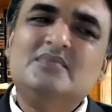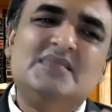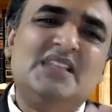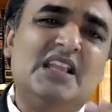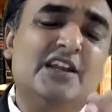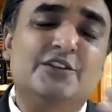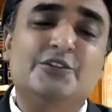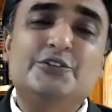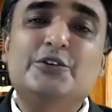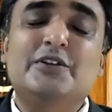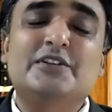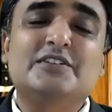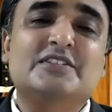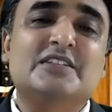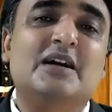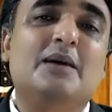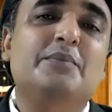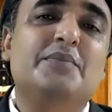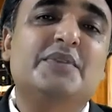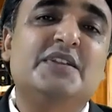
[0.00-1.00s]
Insurance
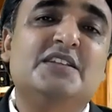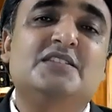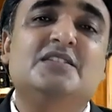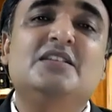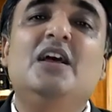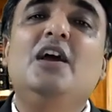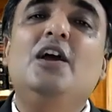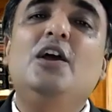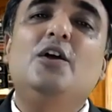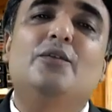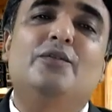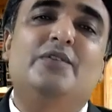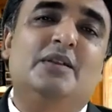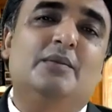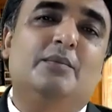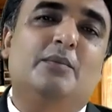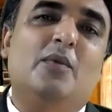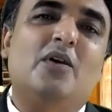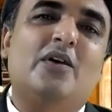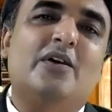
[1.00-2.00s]
companies will
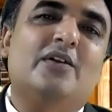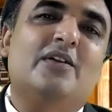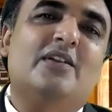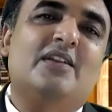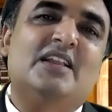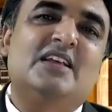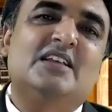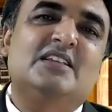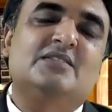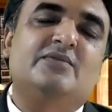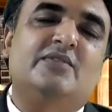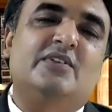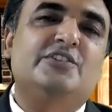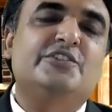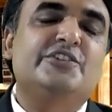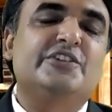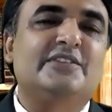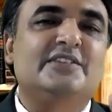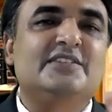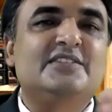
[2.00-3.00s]
more or less
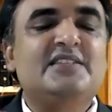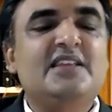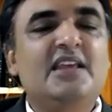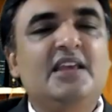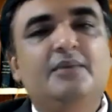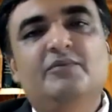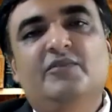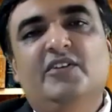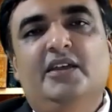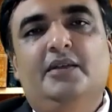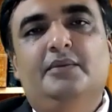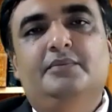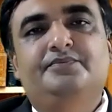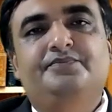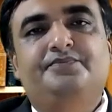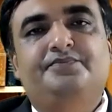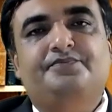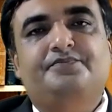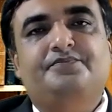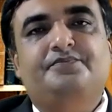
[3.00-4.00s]
function the same way.
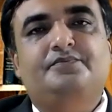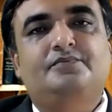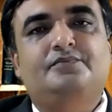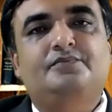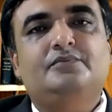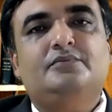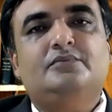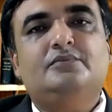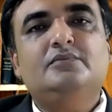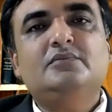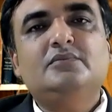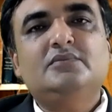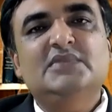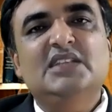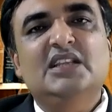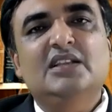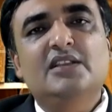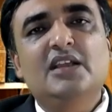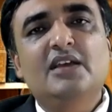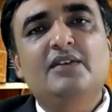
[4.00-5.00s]

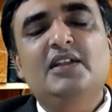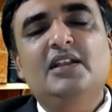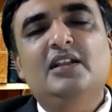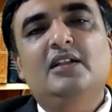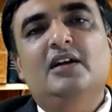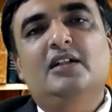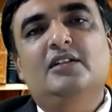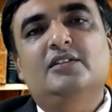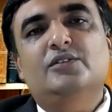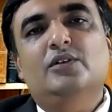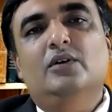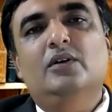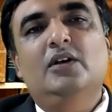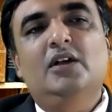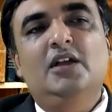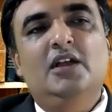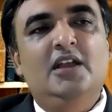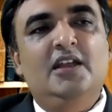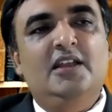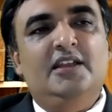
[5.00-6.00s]
They will also
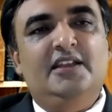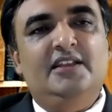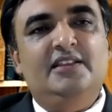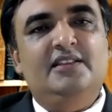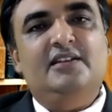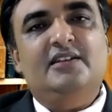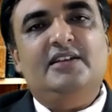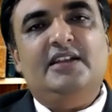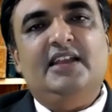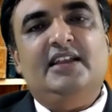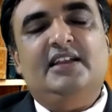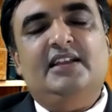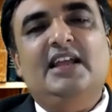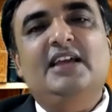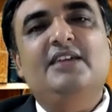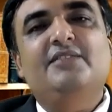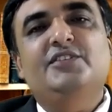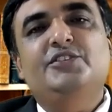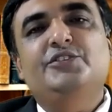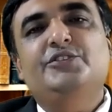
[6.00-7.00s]
either take
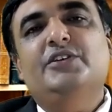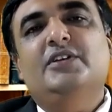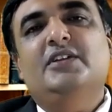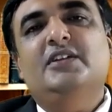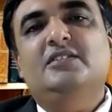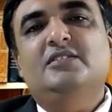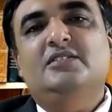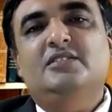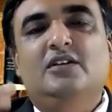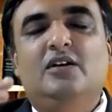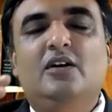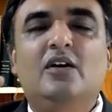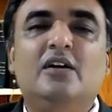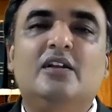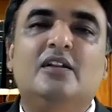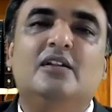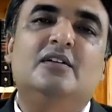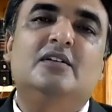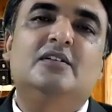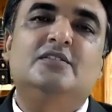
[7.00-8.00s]
life insurance
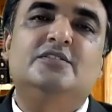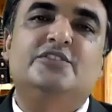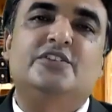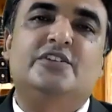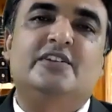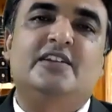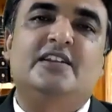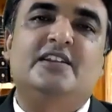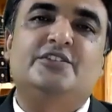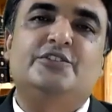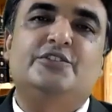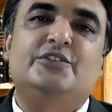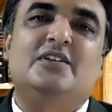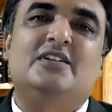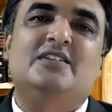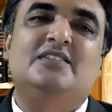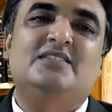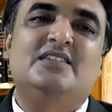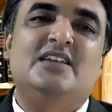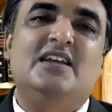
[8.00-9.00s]
or general
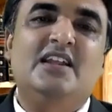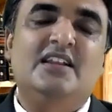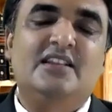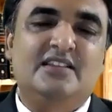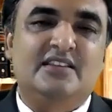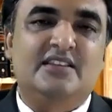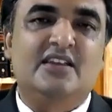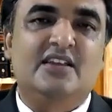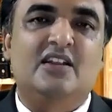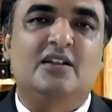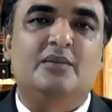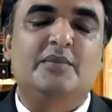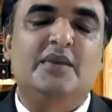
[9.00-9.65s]
insurance, and they'll